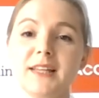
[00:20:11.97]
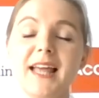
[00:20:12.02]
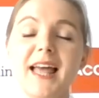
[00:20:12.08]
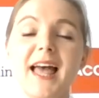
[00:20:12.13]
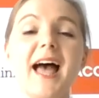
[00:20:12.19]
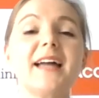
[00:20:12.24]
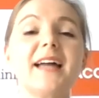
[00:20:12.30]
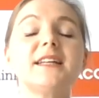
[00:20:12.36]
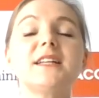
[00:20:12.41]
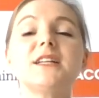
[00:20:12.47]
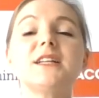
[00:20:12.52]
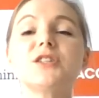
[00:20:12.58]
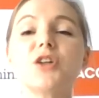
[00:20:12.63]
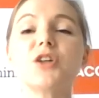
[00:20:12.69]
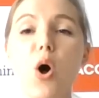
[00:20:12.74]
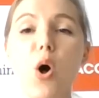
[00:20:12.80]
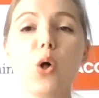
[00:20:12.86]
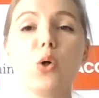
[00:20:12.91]
And it
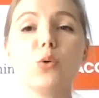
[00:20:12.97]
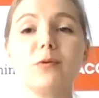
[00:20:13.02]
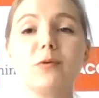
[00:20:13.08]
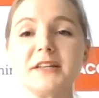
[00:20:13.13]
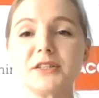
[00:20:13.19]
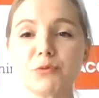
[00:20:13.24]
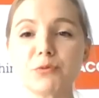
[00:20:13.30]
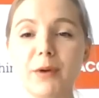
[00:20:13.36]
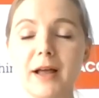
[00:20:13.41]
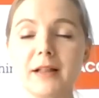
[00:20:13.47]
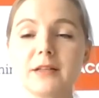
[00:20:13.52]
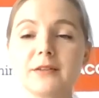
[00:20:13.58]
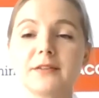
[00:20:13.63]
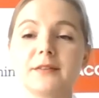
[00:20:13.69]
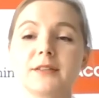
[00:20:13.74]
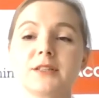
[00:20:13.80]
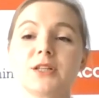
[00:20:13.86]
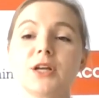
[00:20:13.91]
is always
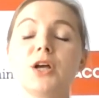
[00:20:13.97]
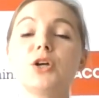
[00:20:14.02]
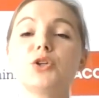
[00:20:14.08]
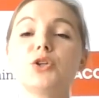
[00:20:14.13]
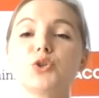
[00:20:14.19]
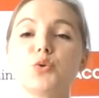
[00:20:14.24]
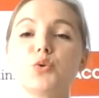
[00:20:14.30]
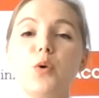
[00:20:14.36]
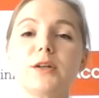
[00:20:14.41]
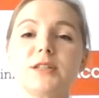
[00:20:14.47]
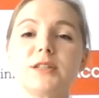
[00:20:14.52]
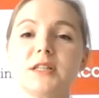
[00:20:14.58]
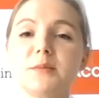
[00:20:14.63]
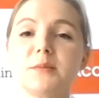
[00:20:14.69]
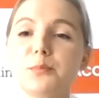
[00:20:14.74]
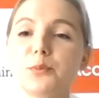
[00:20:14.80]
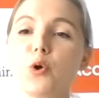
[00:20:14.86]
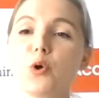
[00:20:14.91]
relevant to what
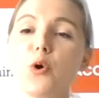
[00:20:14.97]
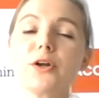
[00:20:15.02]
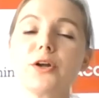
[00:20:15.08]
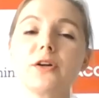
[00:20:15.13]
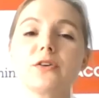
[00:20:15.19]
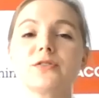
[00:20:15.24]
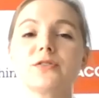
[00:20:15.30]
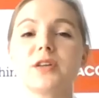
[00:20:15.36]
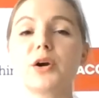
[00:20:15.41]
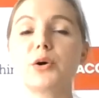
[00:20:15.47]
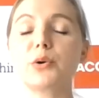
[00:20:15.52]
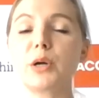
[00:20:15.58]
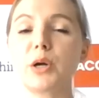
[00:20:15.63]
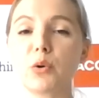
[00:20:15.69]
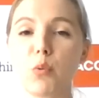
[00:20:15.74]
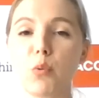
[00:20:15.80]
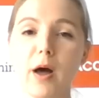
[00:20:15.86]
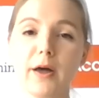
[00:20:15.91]
employers
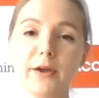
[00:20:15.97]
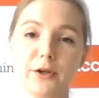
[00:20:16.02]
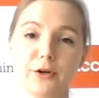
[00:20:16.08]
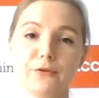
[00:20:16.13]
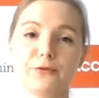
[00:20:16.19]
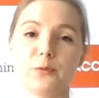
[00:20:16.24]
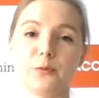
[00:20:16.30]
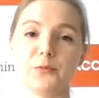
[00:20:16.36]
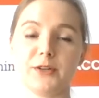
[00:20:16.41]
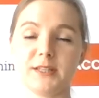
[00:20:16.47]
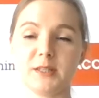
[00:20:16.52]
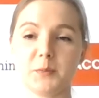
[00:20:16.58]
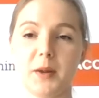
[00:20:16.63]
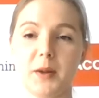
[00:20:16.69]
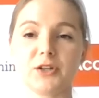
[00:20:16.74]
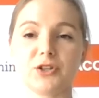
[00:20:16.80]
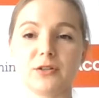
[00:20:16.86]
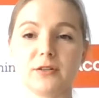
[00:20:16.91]
require from the
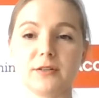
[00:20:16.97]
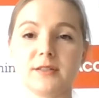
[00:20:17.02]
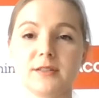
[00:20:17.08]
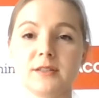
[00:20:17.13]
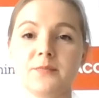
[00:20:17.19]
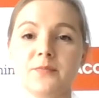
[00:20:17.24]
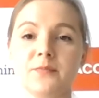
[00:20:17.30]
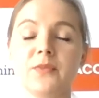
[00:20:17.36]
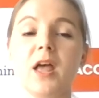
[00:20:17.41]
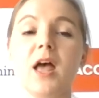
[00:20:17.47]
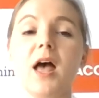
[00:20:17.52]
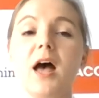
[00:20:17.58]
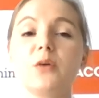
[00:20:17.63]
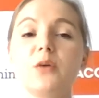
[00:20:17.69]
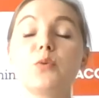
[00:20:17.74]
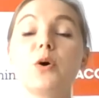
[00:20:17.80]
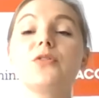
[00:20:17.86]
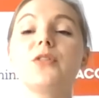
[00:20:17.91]
specialists
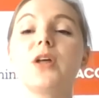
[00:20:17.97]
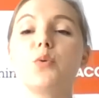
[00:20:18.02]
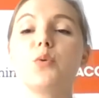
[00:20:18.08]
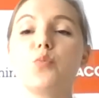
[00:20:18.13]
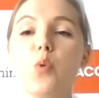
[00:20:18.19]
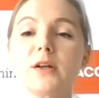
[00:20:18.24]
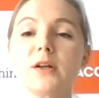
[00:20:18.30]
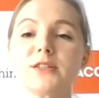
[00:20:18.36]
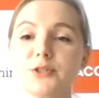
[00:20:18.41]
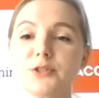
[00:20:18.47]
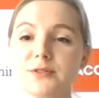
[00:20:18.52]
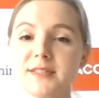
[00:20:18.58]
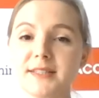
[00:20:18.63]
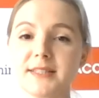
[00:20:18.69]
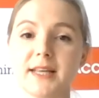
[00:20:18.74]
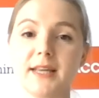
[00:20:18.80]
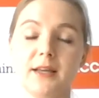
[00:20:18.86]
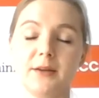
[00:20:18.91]
and what they want to
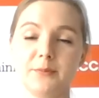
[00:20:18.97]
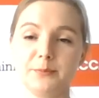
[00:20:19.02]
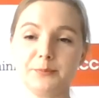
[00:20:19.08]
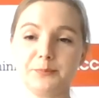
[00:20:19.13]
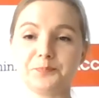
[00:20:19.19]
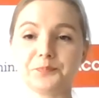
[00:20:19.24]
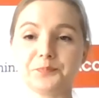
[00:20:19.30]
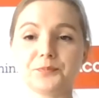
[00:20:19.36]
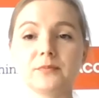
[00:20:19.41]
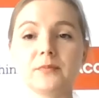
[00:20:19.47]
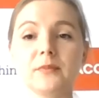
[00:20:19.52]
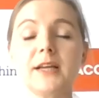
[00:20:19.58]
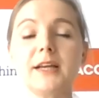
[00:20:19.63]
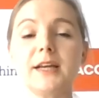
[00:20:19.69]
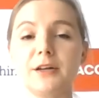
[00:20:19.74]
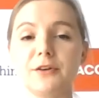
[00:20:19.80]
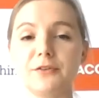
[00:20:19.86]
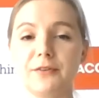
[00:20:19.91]
see
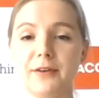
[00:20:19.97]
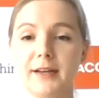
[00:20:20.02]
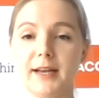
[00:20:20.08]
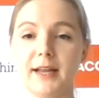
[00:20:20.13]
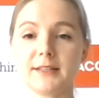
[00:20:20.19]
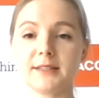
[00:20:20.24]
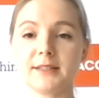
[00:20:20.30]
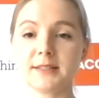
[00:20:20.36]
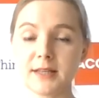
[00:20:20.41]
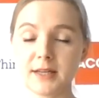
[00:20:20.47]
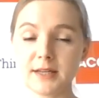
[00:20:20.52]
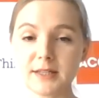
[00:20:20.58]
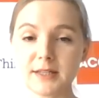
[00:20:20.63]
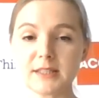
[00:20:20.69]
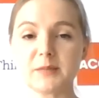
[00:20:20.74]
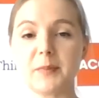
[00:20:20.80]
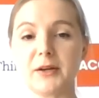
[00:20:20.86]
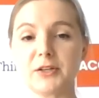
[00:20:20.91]
in finance
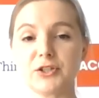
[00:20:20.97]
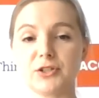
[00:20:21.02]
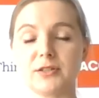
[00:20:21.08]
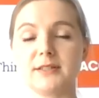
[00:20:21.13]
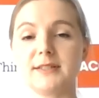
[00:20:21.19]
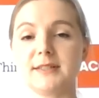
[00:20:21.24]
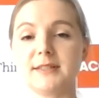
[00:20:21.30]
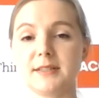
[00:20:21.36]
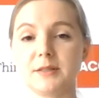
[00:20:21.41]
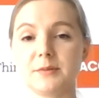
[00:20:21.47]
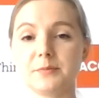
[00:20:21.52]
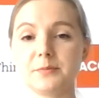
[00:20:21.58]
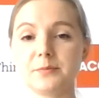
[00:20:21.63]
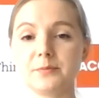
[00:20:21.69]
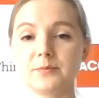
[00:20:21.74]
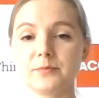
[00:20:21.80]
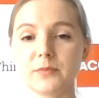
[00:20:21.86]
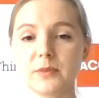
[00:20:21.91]
specialists
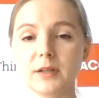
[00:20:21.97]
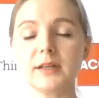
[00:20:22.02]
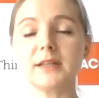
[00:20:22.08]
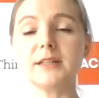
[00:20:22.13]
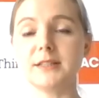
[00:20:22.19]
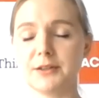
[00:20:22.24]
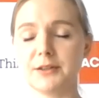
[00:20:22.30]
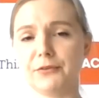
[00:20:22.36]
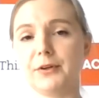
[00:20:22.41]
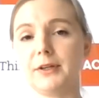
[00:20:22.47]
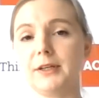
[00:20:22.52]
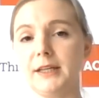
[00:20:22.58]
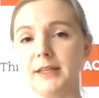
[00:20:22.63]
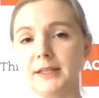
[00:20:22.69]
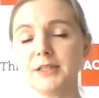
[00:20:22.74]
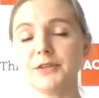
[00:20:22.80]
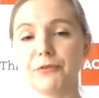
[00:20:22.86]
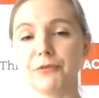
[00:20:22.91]

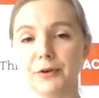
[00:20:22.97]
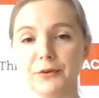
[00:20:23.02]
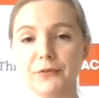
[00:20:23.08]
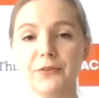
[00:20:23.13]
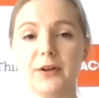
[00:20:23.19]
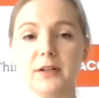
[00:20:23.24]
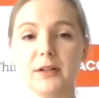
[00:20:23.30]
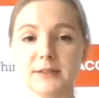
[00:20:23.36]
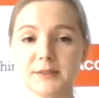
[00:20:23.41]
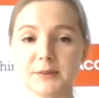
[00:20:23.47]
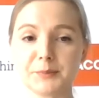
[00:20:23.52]
in different fields.